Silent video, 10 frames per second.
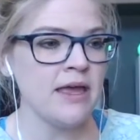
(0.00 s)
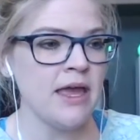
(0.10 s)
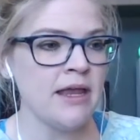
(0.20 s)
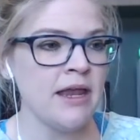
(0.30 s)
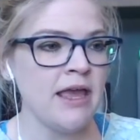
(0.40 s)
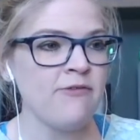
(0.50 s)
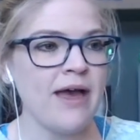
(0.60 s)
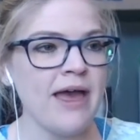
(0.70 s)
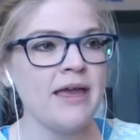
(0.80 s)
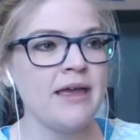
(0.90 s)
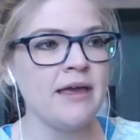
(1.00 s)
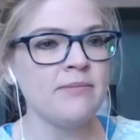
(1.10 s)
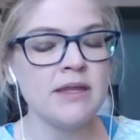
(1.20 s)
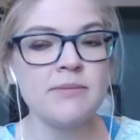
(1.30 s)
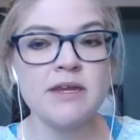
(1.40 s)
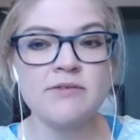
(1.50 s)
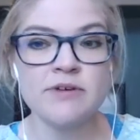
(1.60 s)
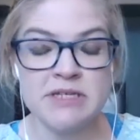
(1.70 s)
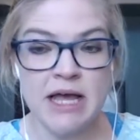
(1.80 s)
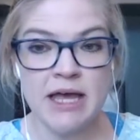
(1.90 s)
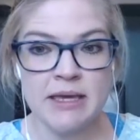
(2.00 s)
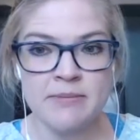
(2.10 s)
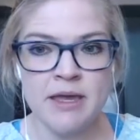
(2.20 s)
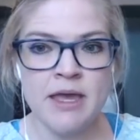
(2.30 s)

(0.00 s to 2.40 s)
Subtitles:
And if I am limited for time,